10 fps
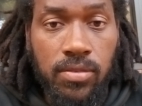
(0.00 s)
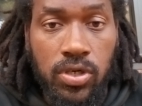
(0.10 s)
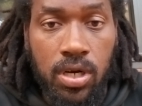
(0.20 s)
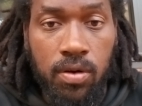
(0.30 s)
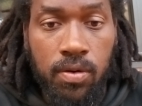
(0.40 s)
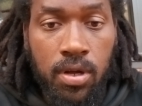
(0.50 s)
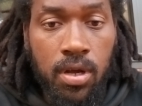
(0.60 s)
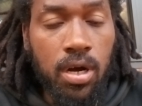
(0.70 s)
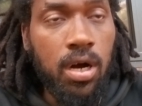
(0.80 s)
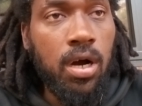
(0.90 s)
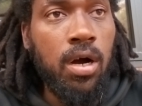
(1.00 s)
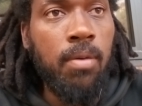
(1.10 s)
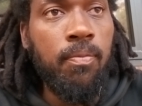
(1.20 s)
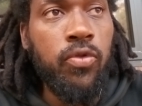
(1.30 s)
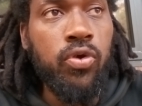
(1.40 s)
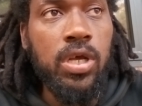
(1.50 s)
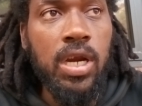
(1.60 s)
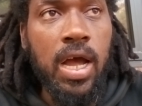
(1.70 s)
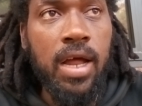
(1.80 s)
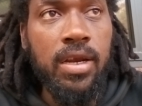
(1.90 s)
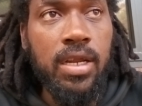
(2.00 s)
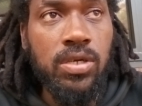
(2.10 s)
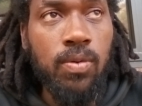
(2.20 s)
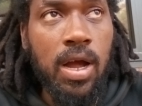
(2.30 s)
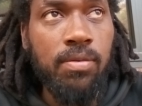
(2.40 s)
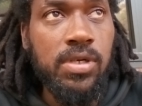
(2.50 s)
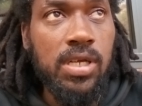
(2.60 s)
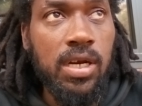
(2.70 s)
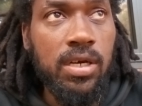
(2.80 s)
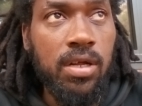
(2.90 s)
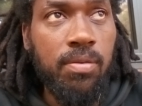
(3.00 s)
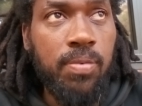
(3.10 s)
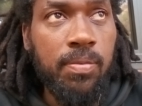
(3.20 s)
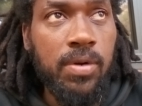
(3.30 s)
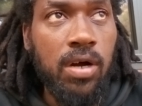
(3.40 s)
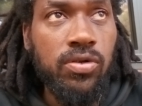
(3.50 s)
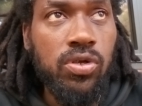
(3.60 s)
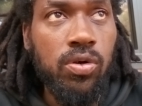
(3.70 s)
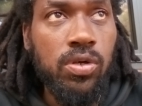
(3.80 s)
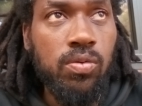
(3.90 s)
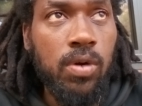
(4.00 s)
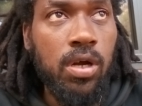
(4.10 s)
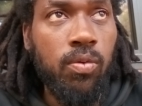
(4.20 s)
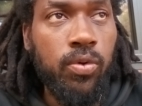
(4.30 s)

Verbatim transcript: You know, um, you cannot. That's why I was telling other people also as well.